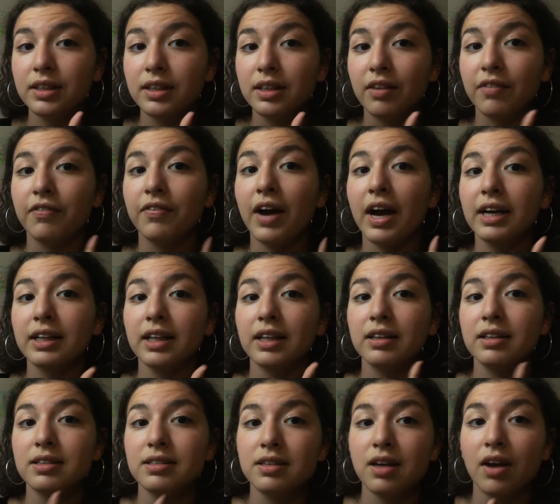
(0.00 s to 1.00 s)
the fact that
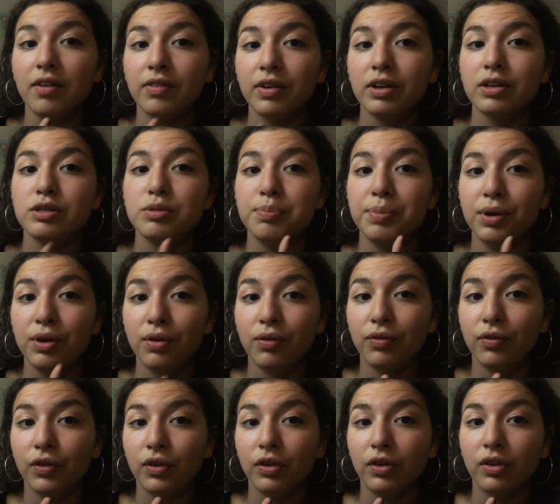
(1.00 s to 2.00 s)
this cover is
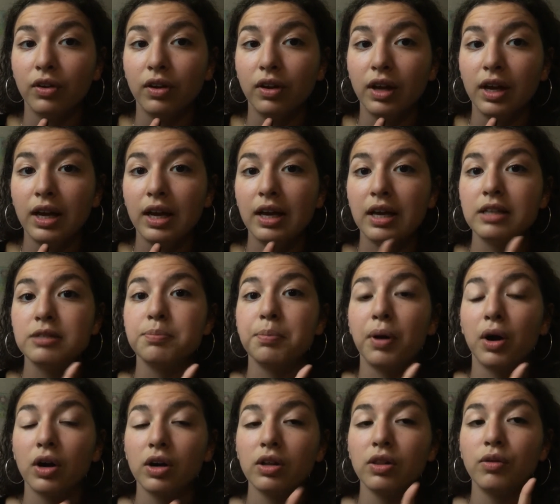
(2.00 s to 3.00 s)
beautiful is
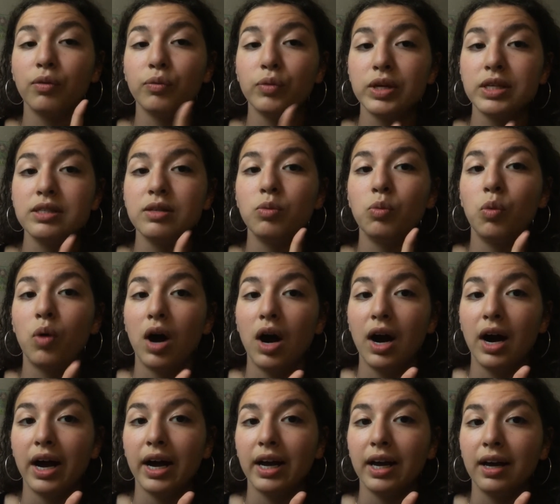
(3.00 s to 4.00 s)
part of the reason
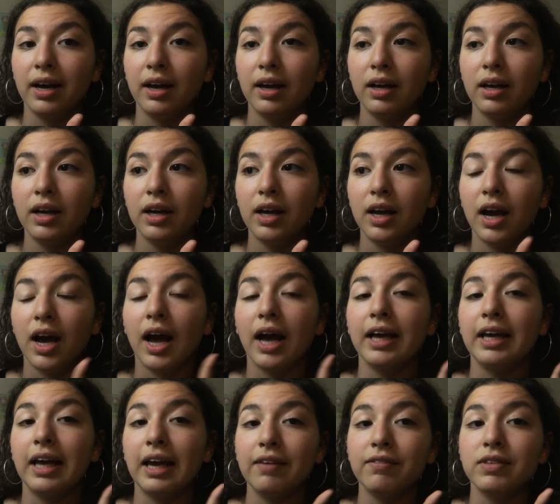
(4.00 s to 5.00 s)
why I
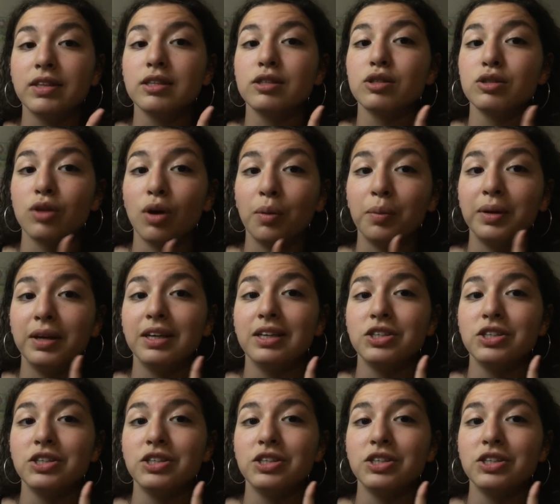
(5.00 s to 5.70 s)
gave this so many